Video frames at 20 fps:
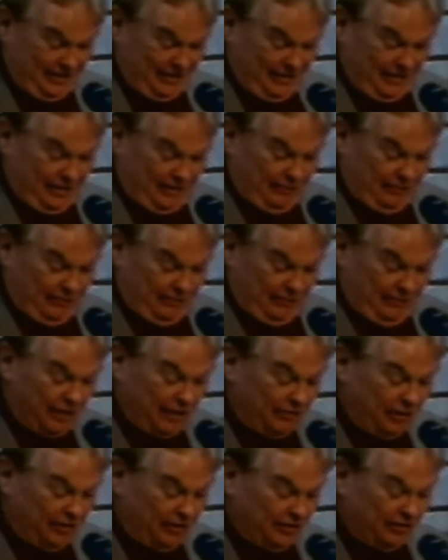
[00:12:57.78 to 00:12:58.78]

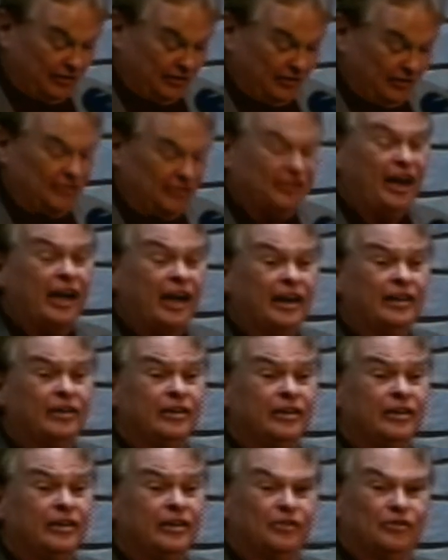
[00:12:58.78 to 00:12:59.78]
Forgiveness is a sign
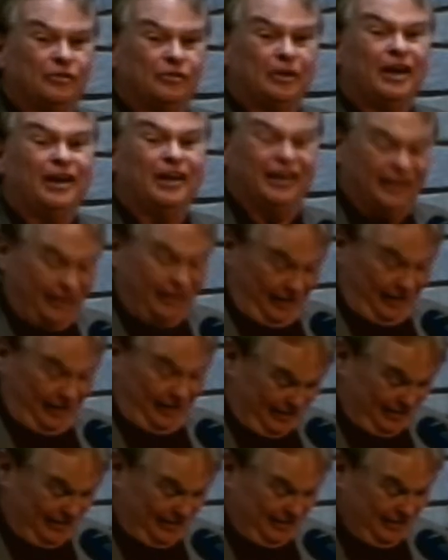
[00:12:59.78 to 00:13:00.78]
of strength,
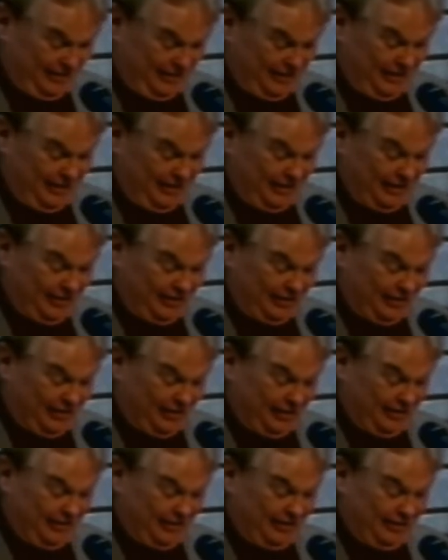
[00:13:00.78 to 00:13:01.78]
isn't
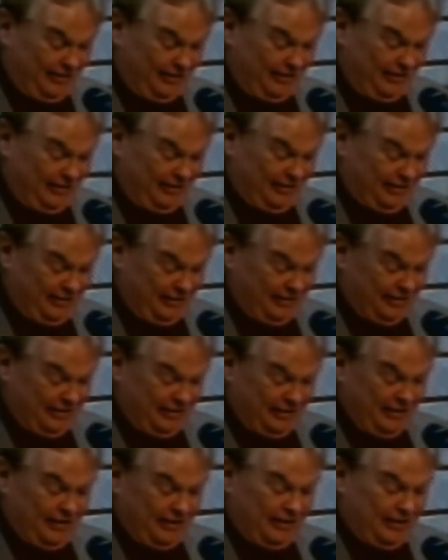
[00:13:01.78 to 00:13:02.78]
it?
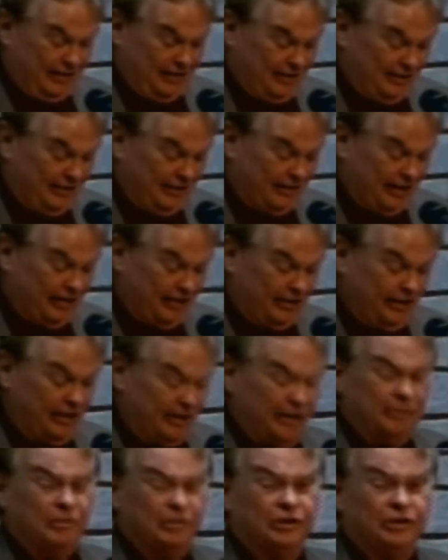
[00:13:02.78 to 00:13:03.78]
The Dalai
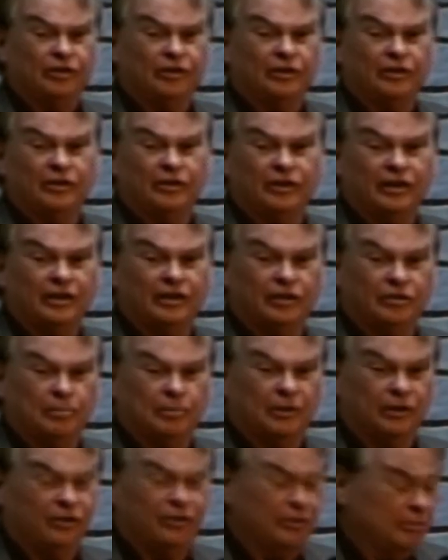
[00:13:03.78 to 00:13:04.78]
Lama turned to the Archbishop